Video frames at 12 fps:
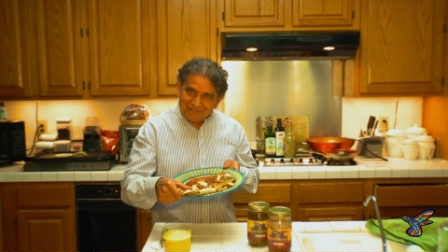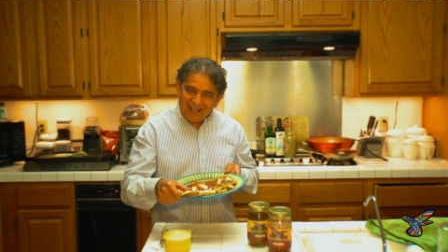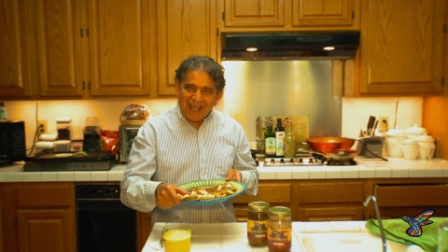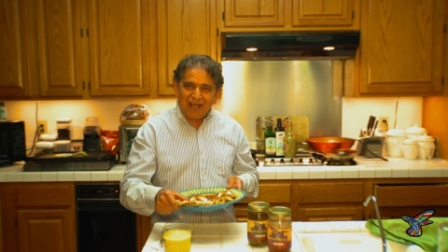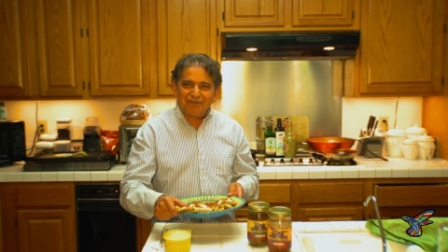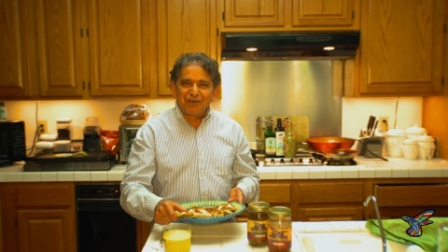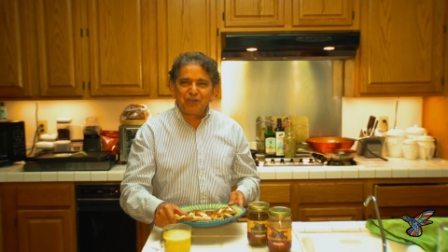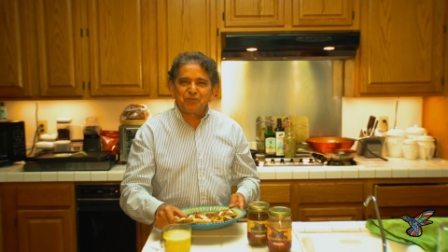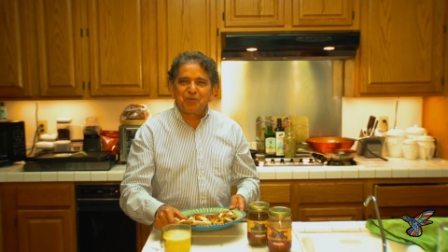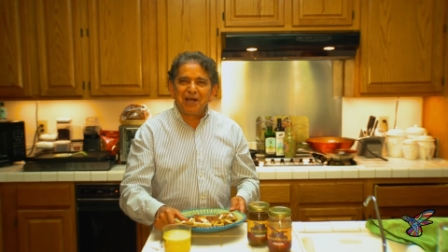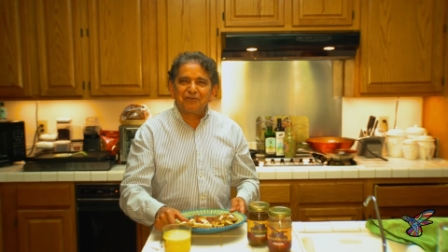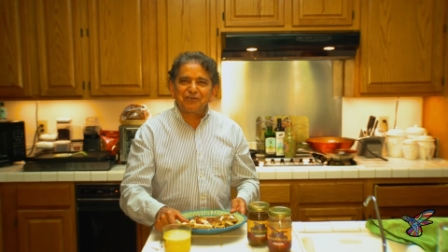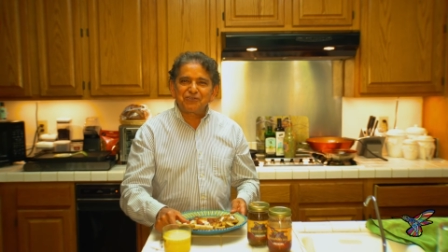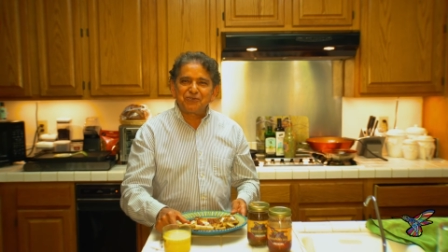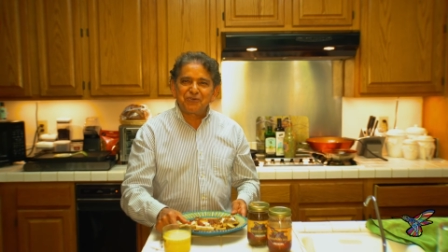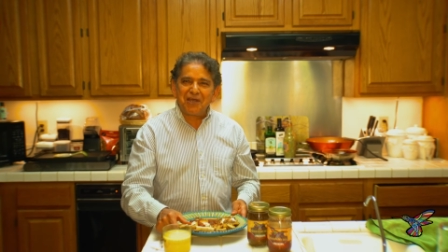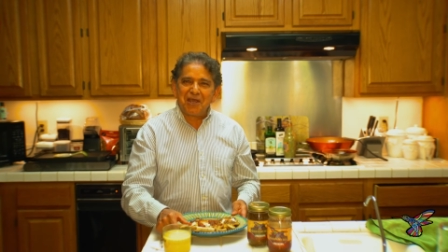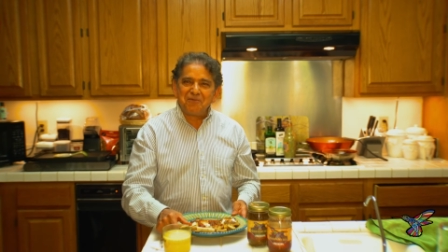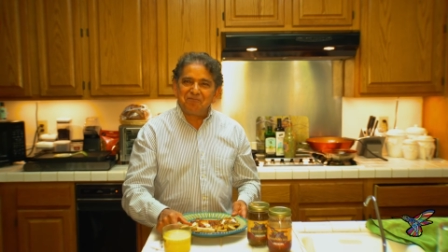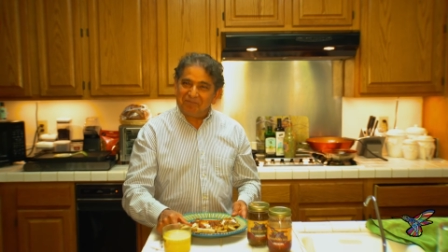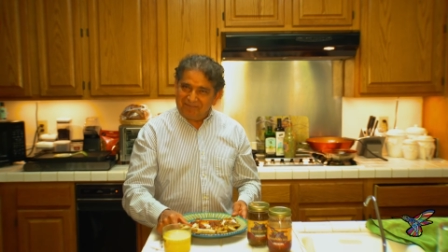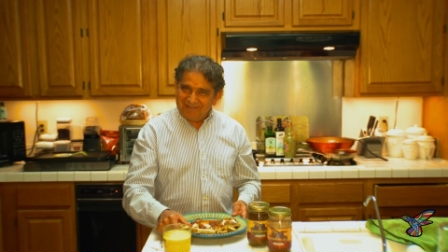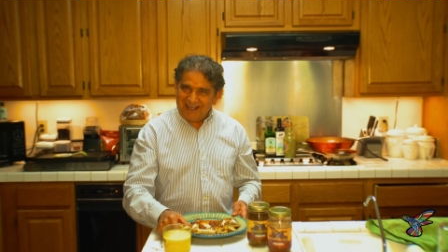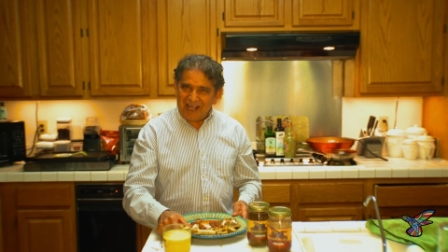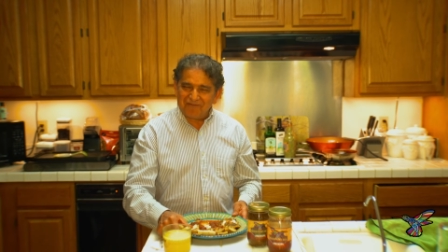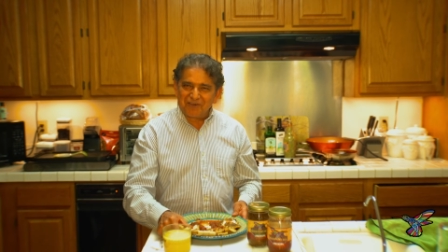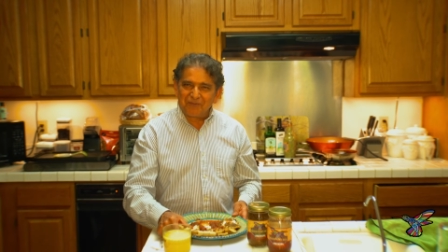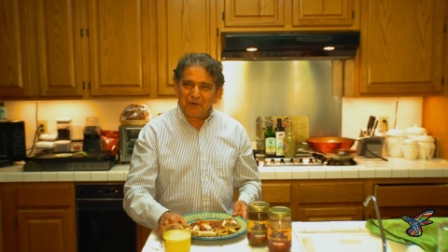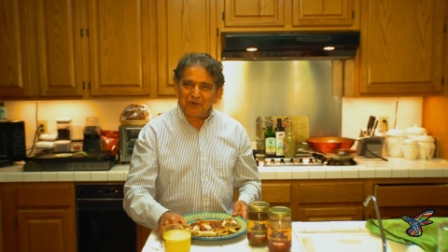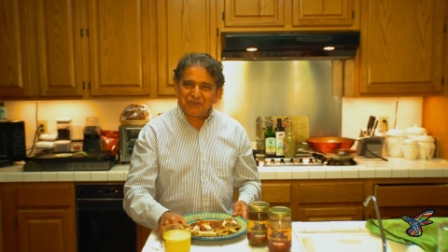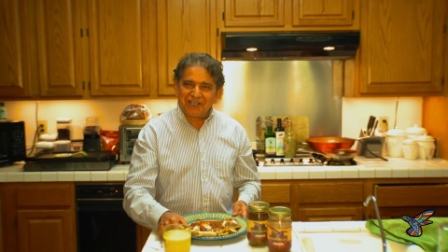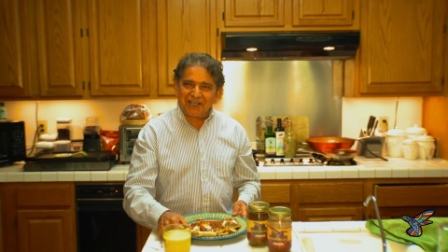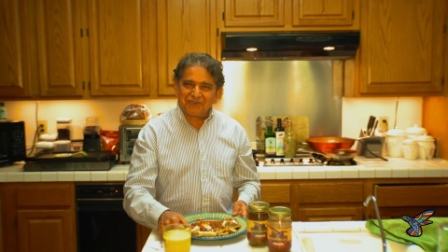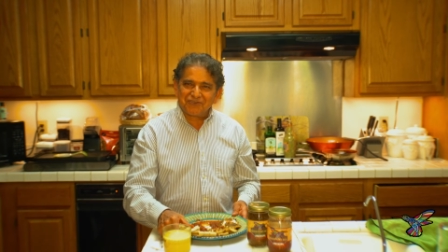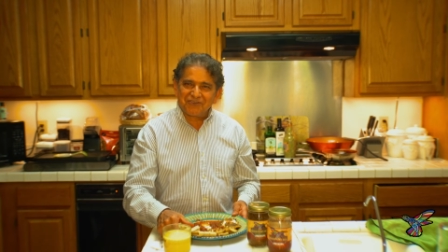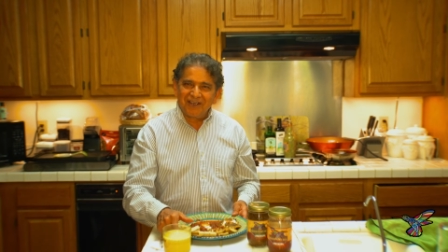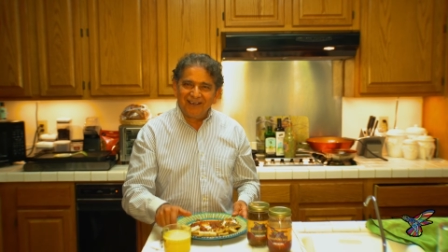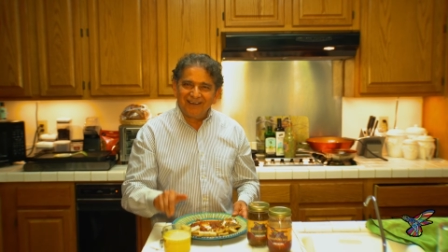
Have a good breakfast today. Have divorce eggs.